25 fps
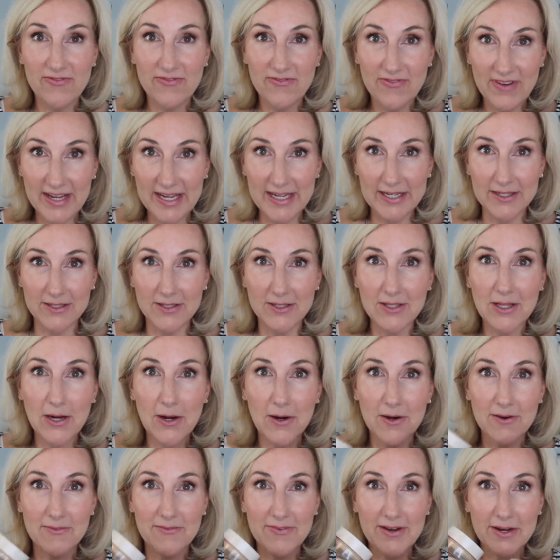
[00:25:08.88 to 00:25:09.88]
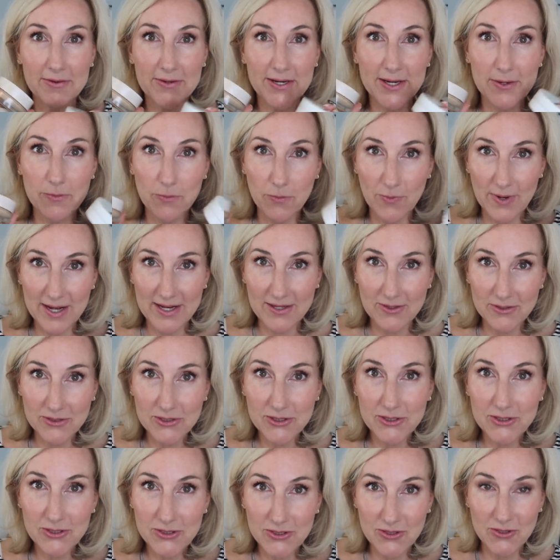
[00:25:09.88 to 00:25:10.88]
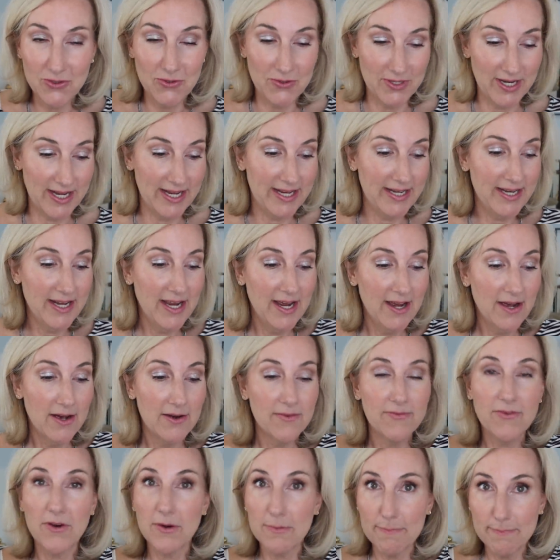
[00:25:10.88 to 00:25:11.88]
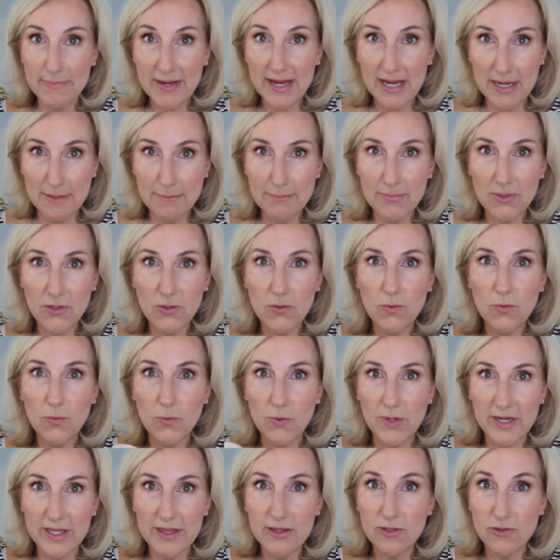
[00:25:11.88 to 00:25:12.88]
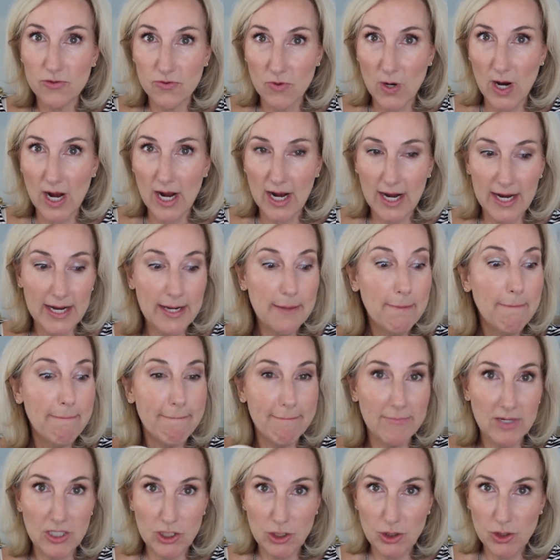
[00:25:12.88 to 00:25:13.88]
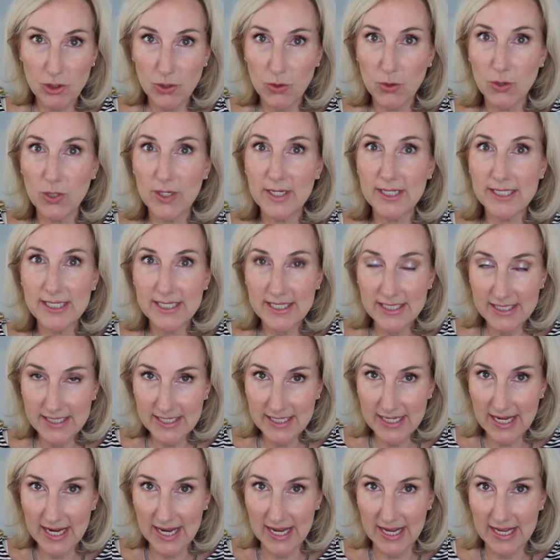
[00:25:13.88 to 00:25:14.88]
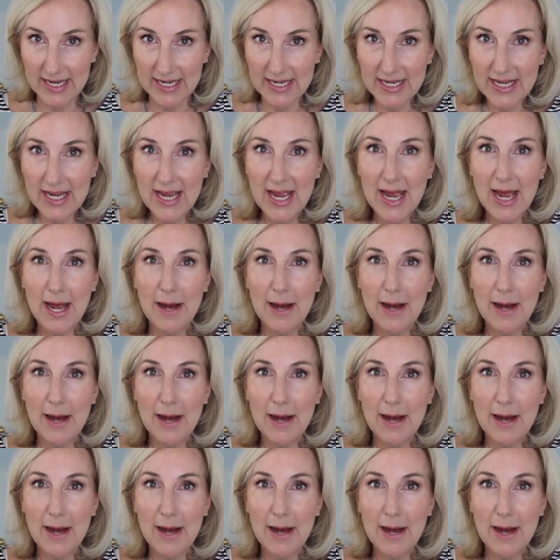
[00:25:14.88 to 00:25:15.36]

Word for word: feel are very well suited for people with dry, mature skin,